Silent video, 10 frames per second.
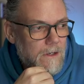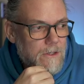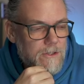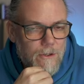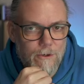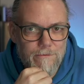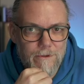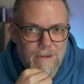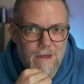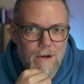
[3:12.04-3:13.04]
So
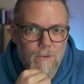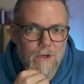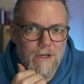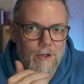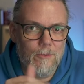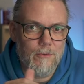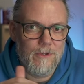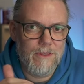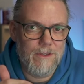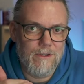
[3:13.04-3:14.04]
hopefully that will help
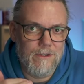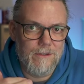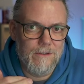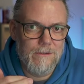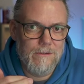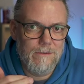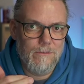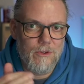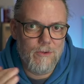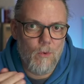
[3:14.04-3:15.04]
with the
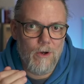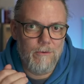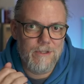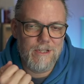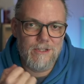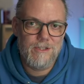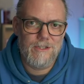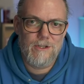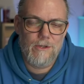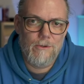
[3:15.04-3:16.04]
water retention,
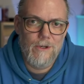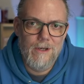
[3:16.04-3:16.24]
so